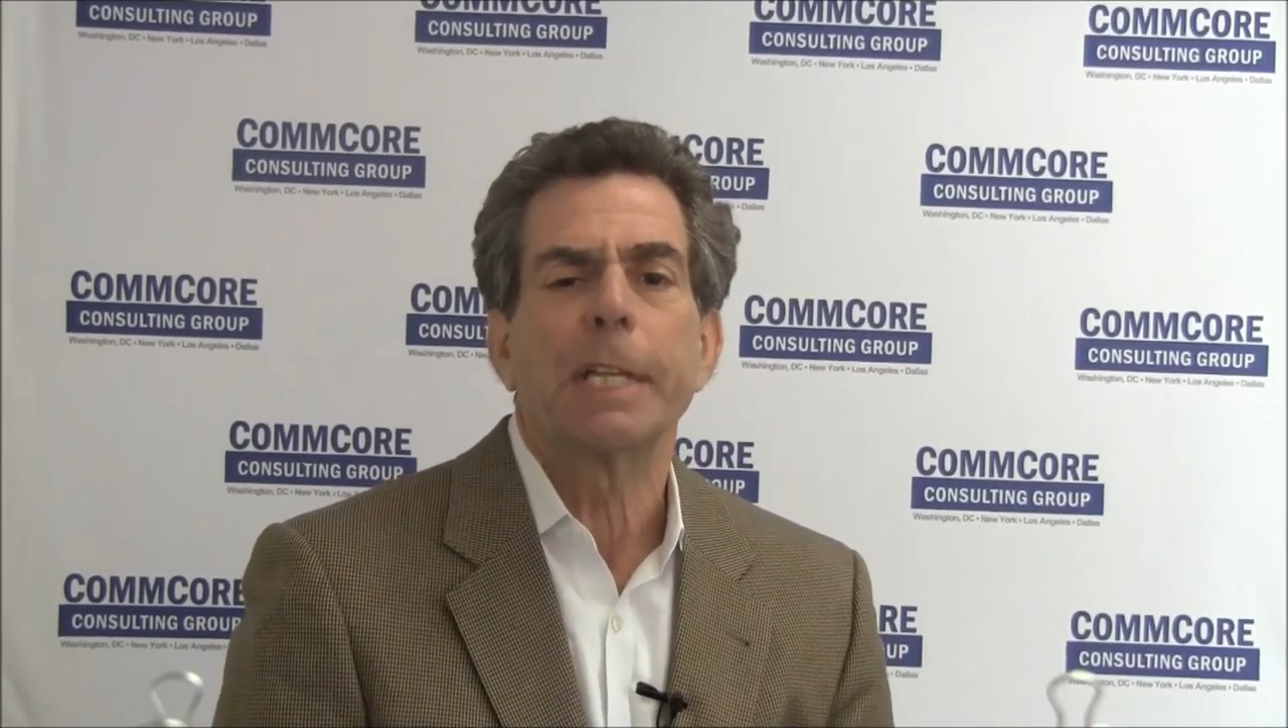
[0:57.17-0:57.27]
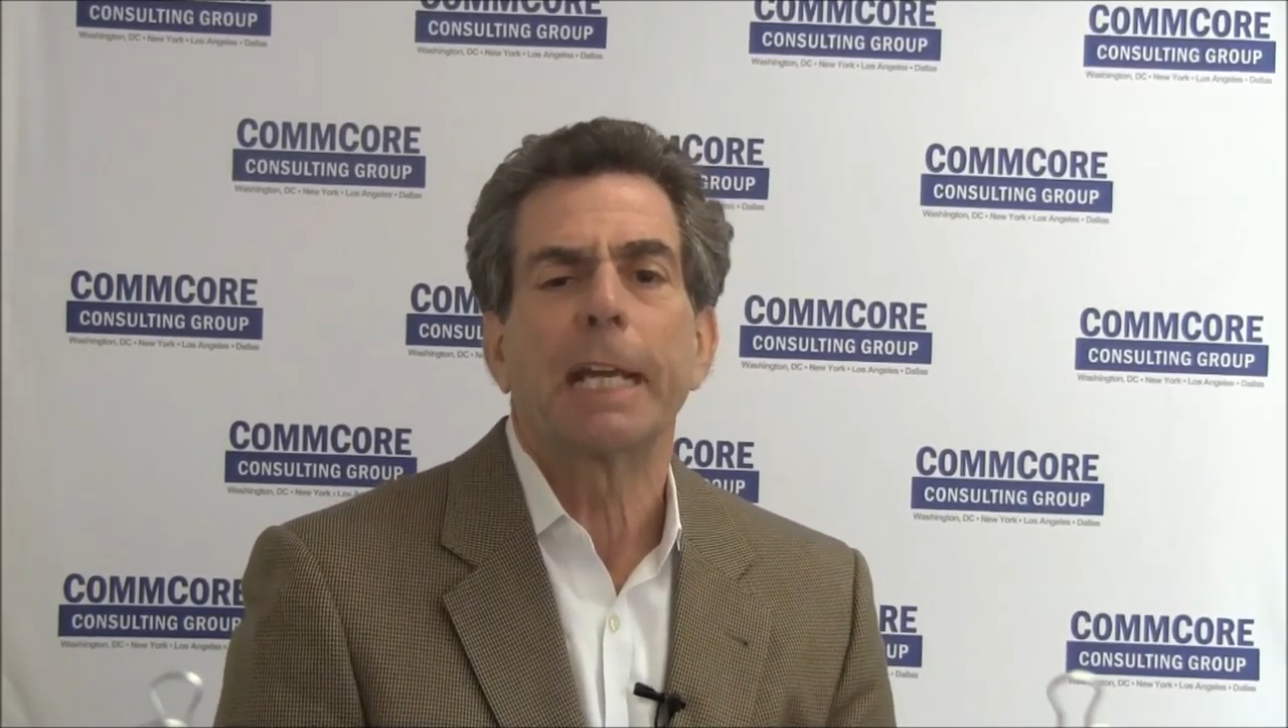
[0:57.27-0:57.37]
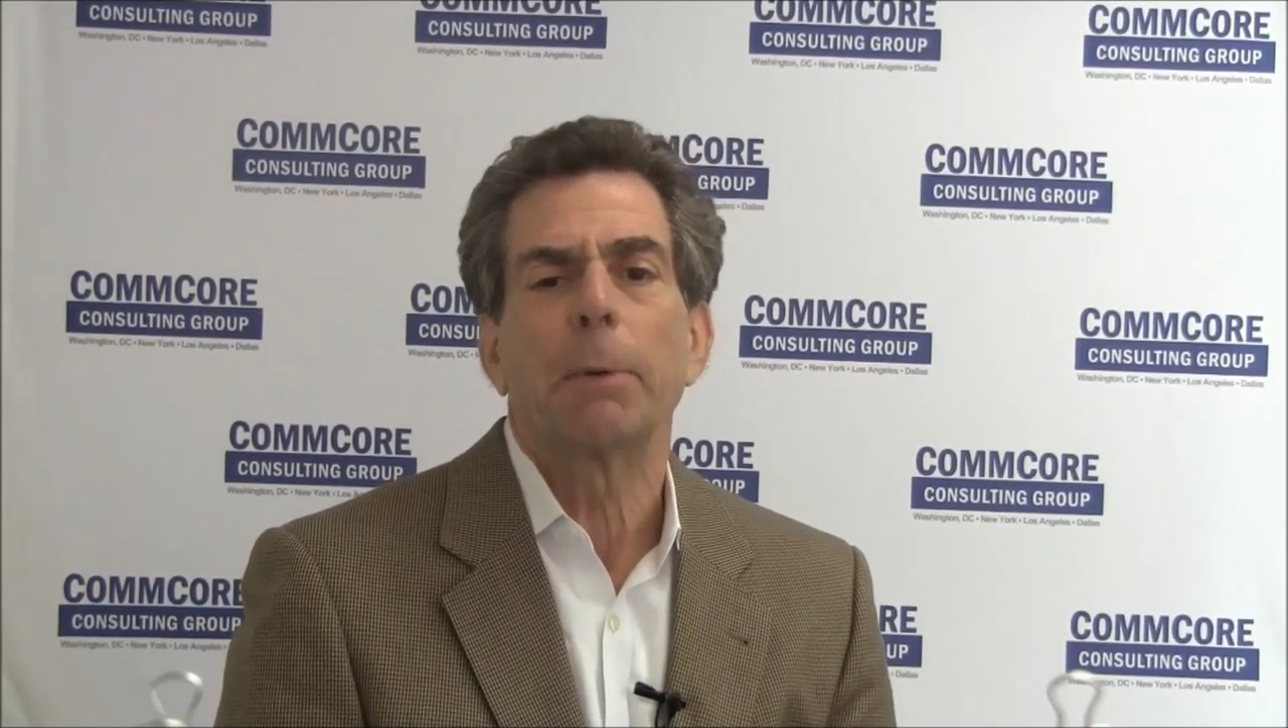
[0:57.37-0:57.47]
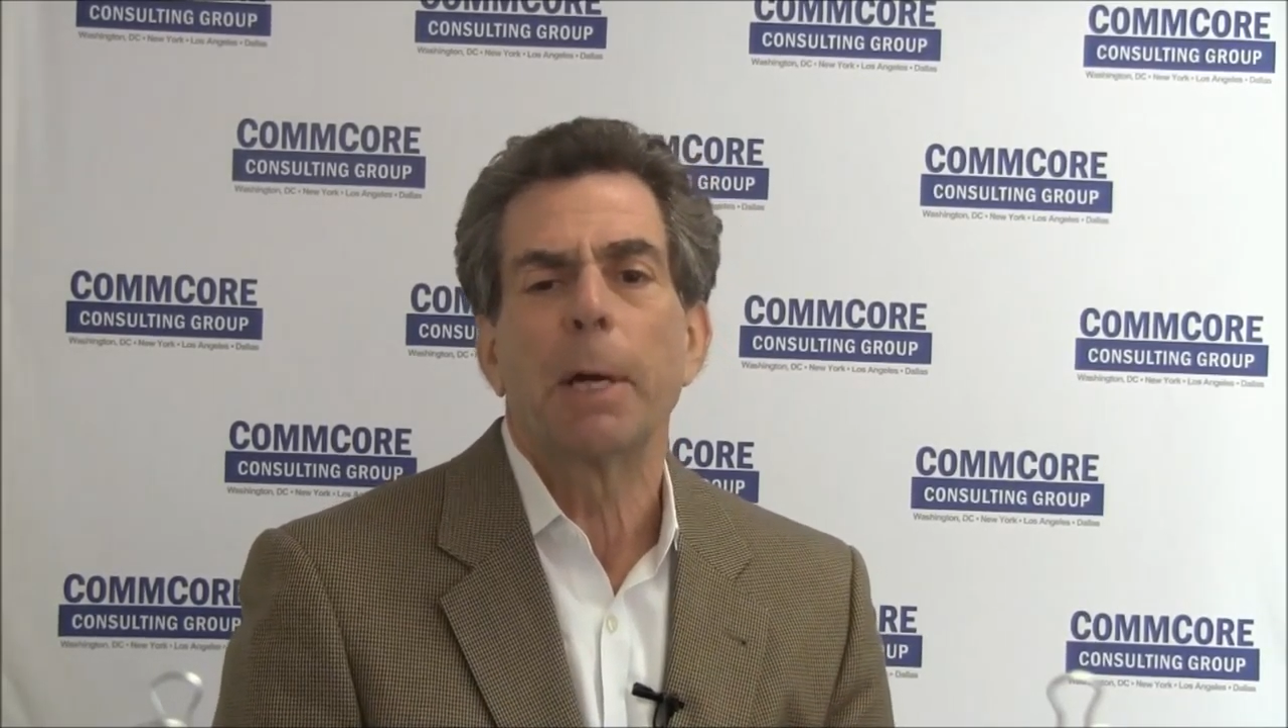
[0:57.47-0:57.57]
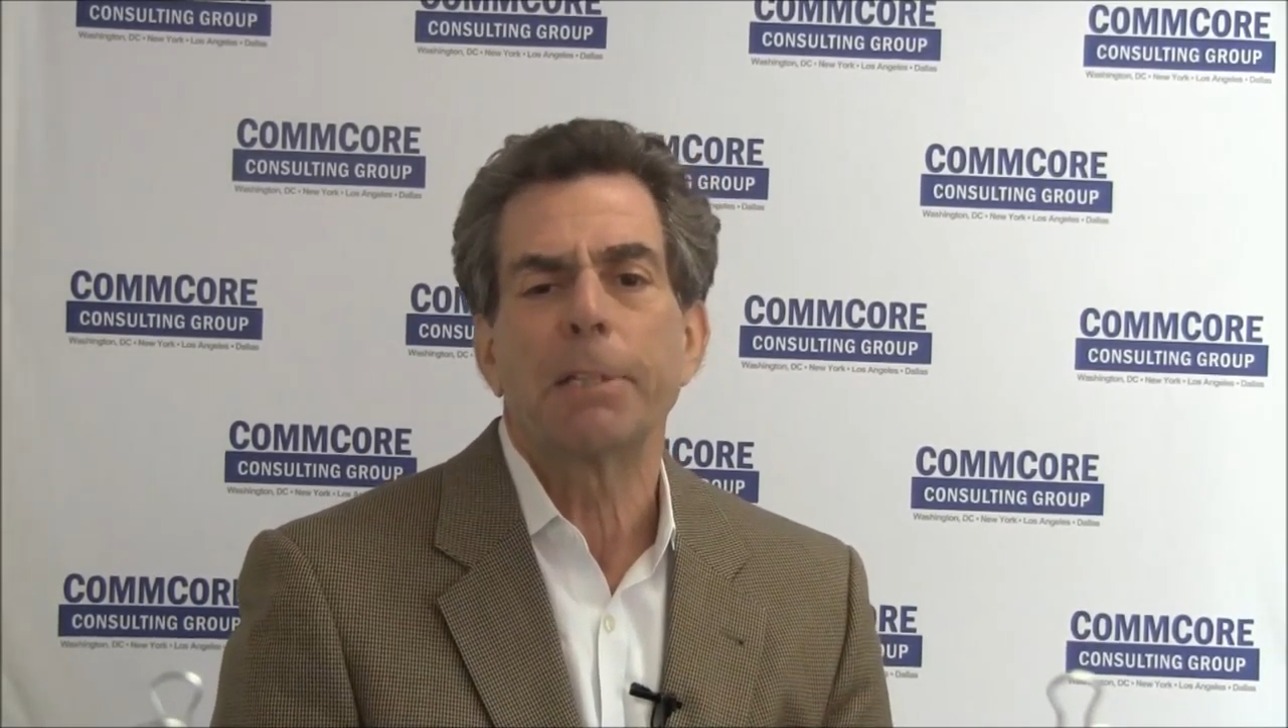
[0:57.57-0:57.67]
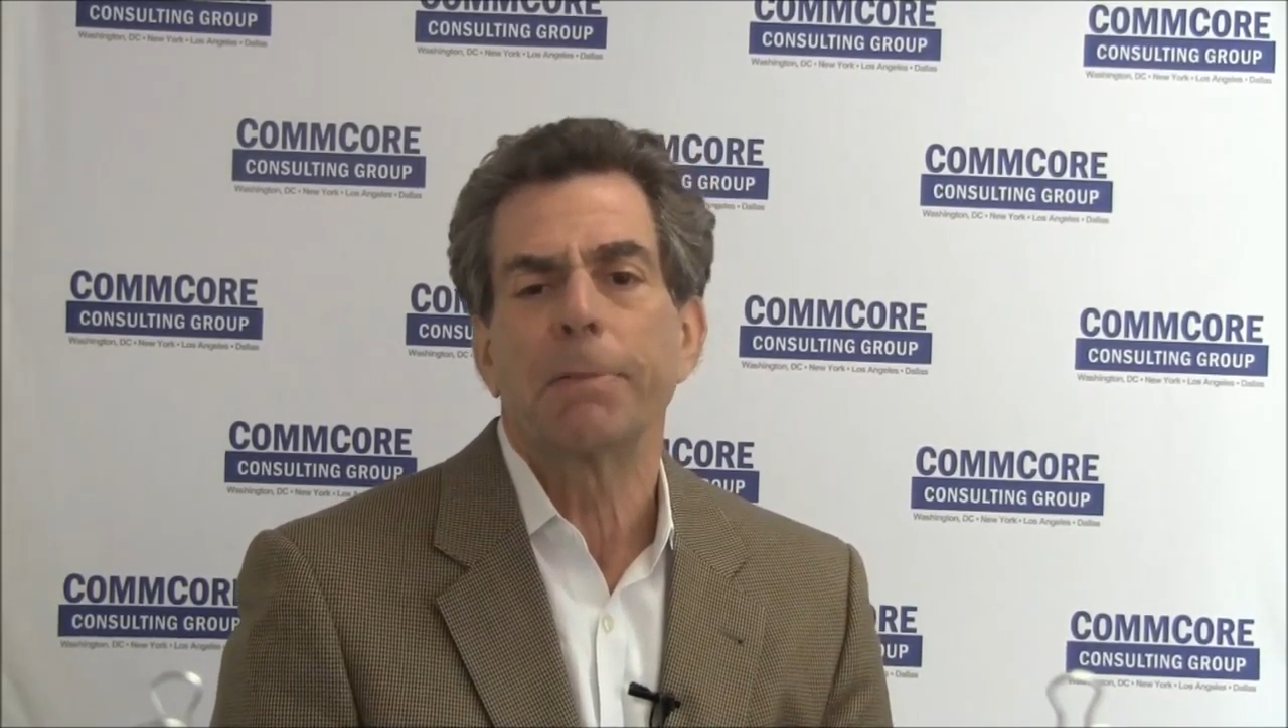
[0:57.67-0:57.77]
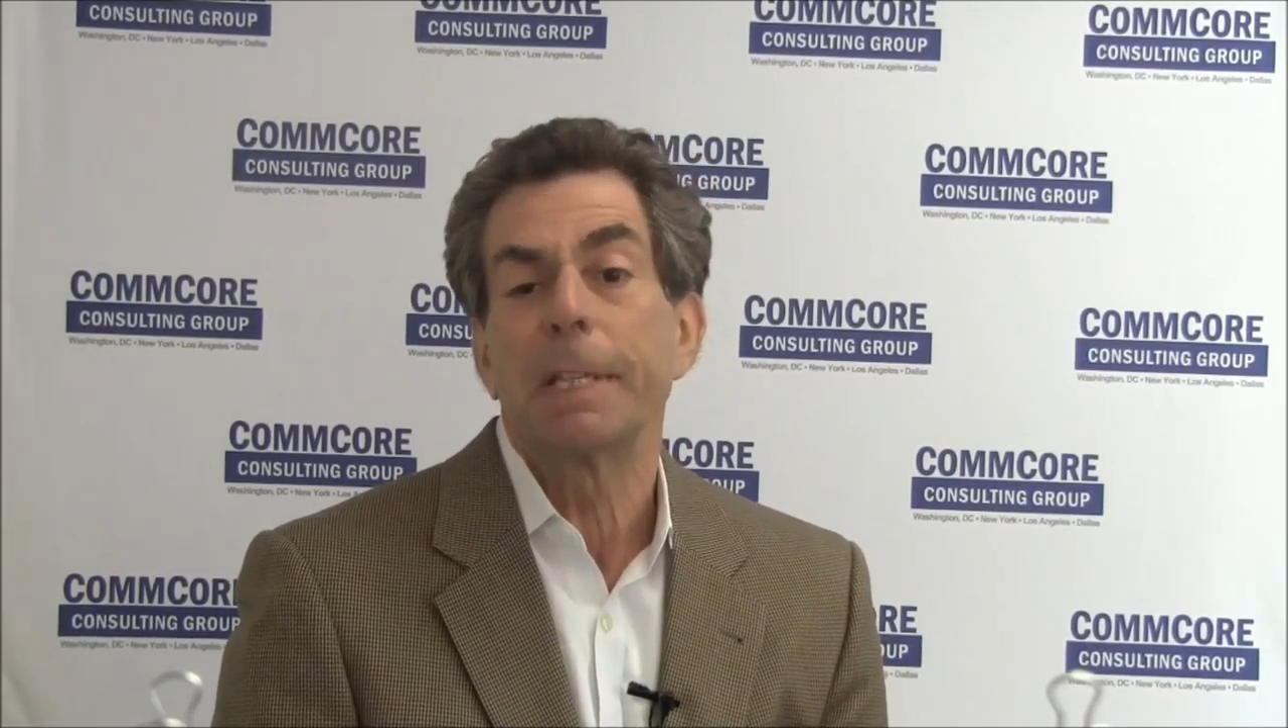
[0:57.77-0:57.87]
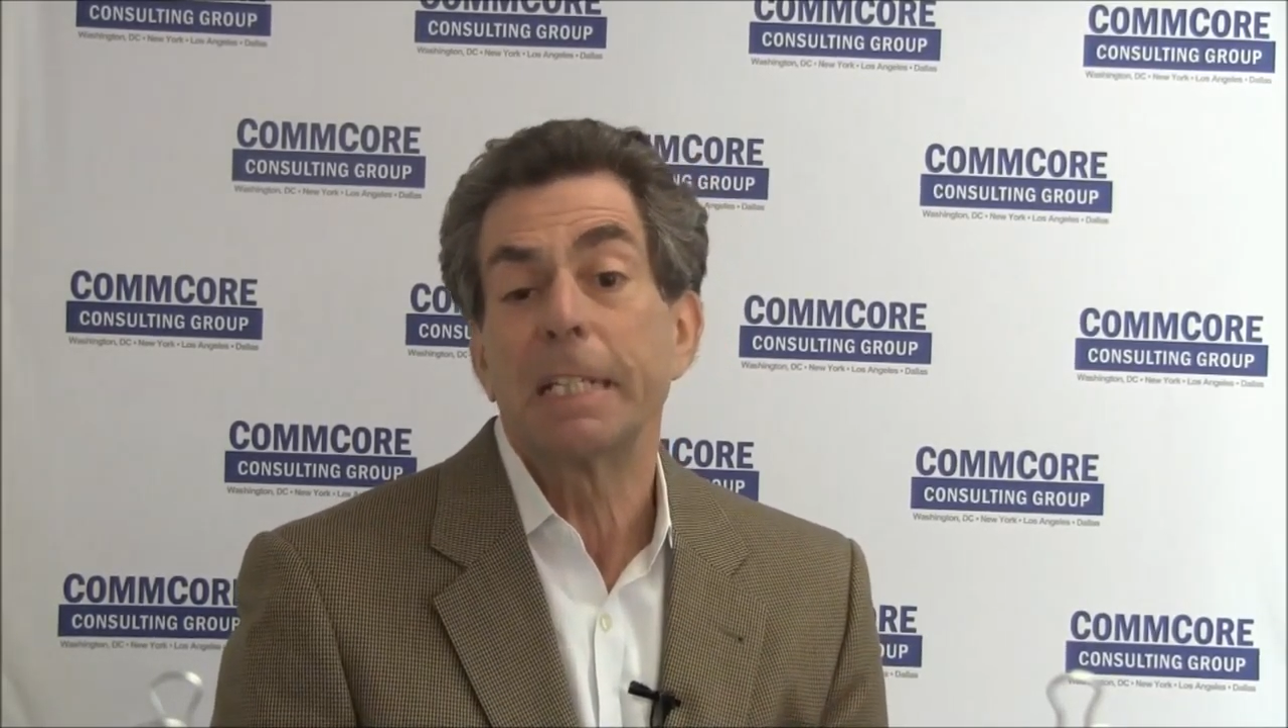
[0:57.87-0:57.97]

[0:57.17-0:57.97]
takeaways from the